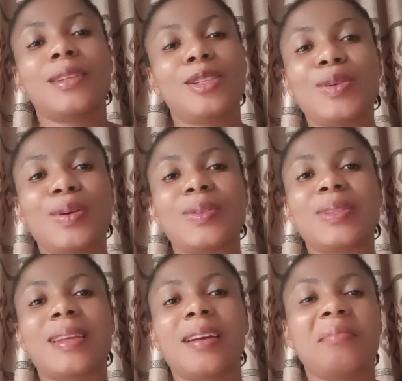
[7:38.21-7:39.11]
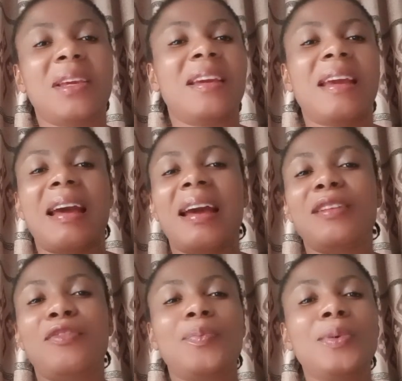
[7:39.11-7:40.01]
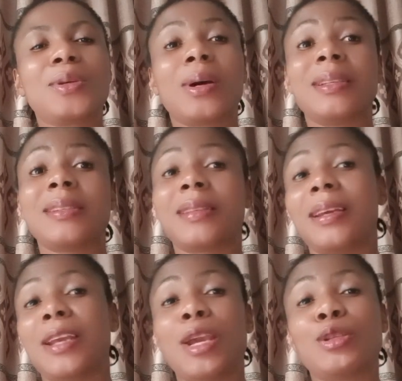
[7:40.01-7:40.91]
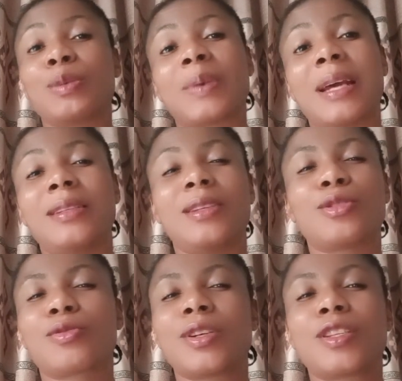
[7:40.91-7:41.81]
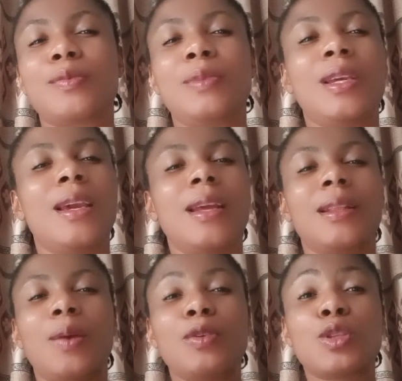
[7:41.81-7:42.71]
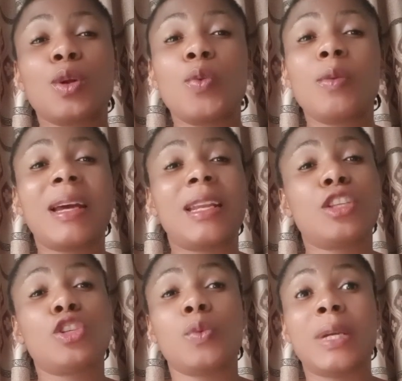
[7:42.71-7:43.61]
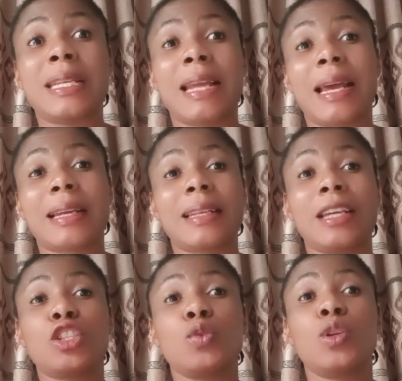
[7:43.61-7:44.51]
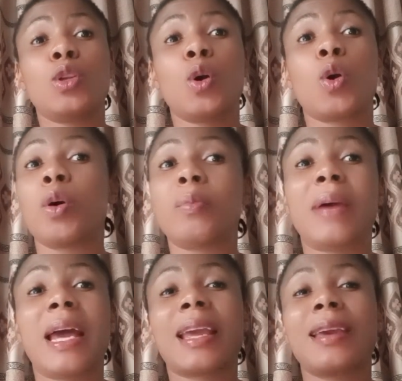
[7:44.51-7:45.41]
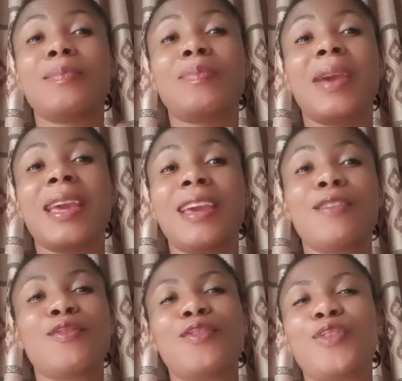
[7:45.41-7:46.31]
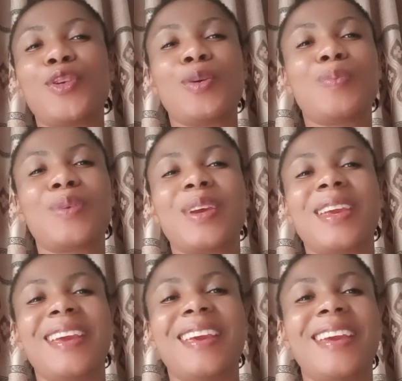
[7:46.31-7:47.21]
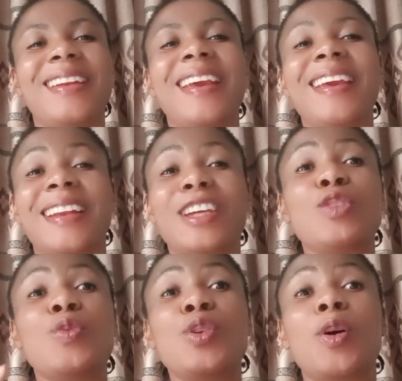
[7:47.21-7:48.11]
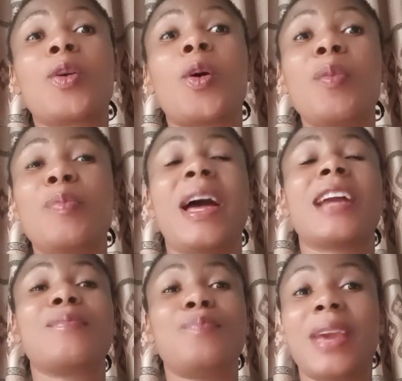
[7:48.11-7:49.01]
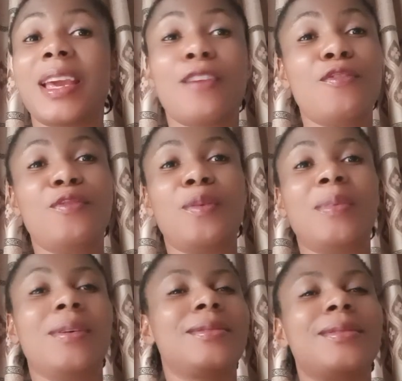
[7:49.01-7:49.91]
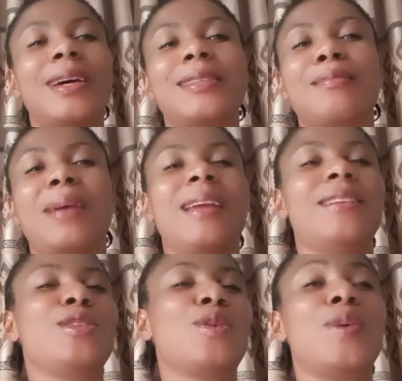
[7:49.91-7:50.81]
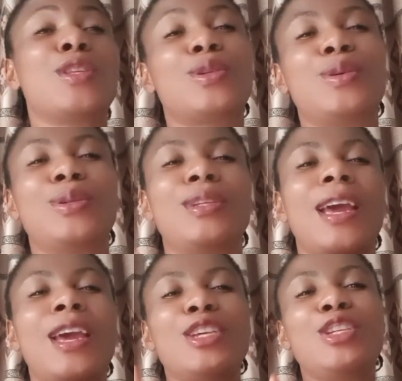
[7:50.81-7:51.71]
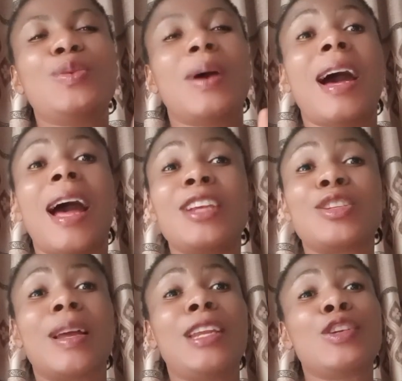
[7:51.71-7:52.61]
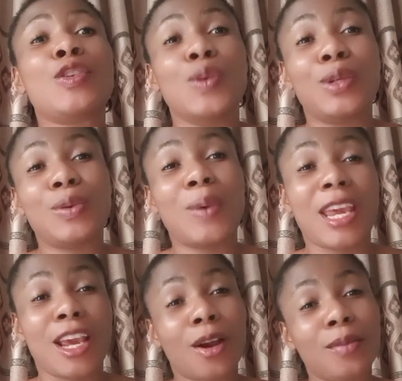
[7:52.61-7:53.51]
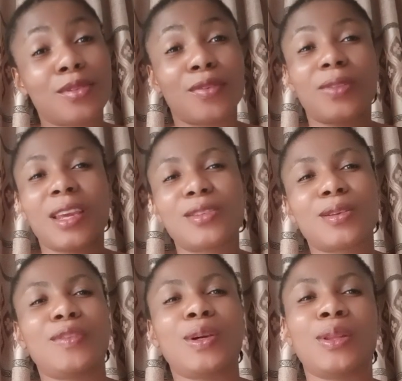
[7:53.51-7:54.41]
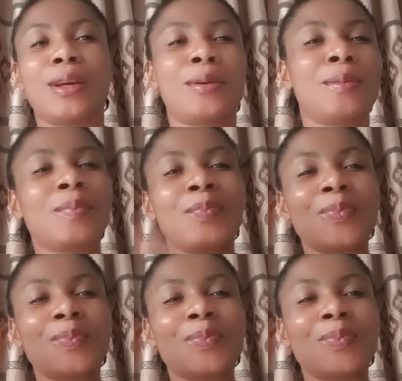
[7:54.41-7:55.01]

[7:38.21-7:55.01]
Do you understand me? And if you put all these things into practice, trust me, there is no woman that you will knack that she will not come back begging for your prick again, that she will not come back begging for more. So as a man, it's always good. You are actually good when it comes to things of the other room.